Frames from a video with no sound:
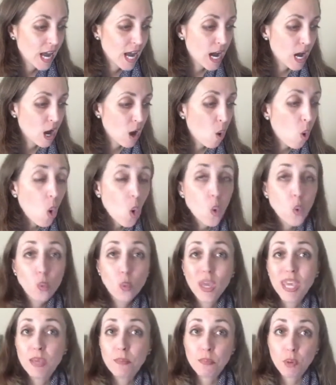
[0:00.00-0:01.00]
whole
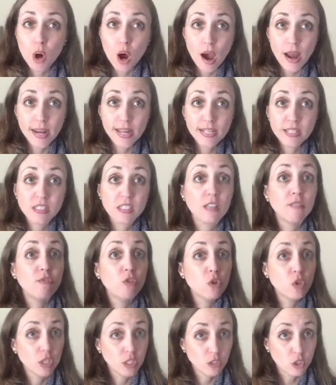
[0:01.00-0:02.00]
wheat products, if
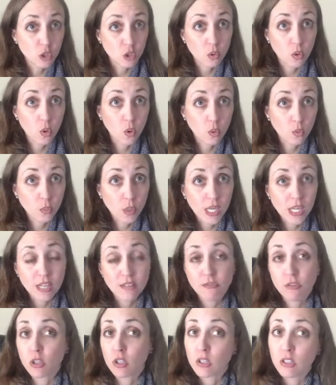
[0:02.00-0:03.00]
you can do whole wheat.
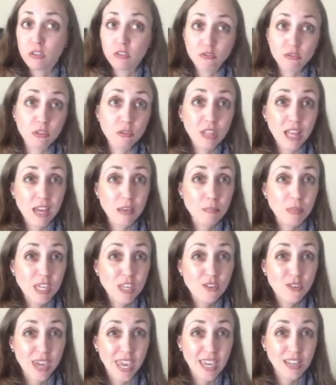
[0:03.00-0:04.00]
If you're gluten-free like me,
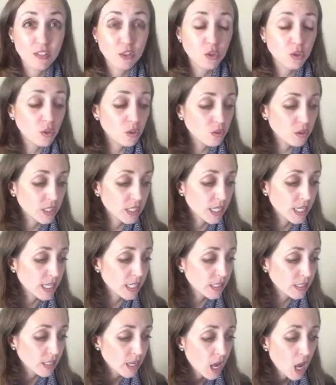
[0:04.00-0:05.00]
you can't do those
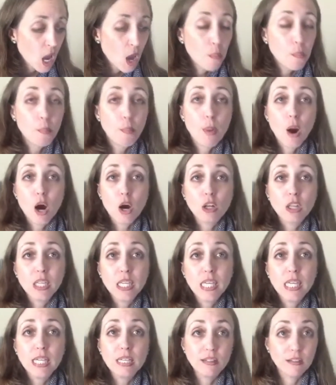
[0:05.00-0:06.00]
things.
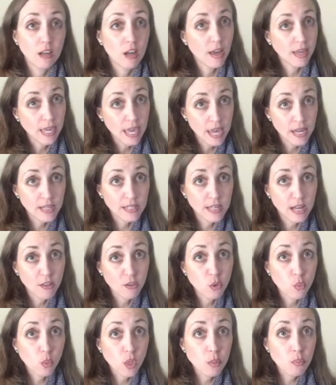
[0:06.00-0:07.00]
Barley, again,
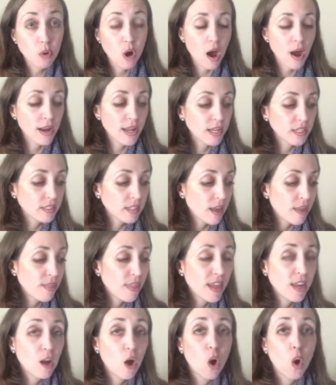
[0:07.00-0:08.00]
another wheat product, and
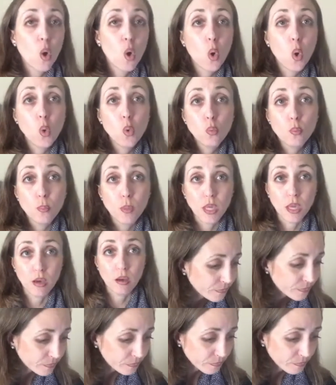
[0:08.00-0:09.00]
then oatmeal.